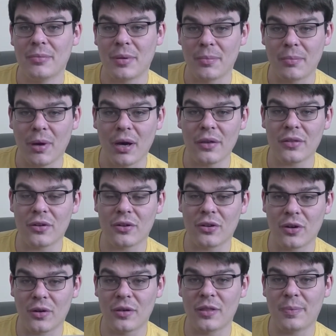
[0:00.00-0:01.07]
But Mother
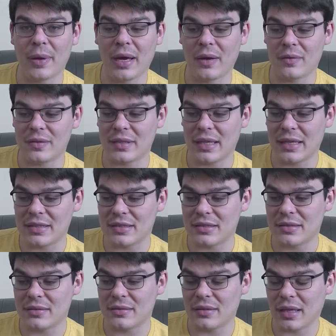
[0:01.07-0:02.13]
or Earthbound
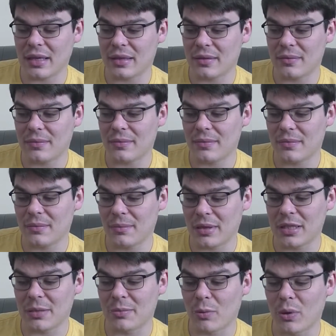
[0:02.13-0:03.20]
is like
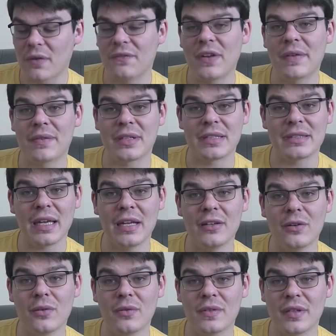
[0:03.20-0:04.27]
my number 1 favorite
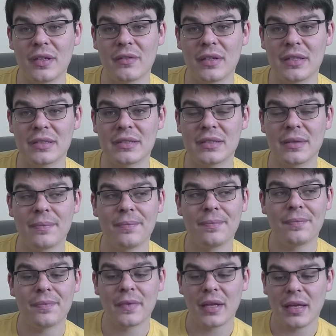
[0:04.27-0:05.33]
Nintendo series.
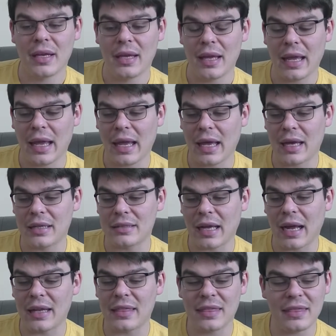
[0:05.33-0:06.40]
And
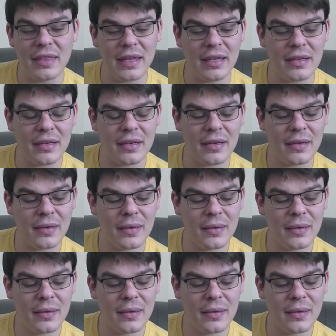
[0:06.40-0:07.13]
I think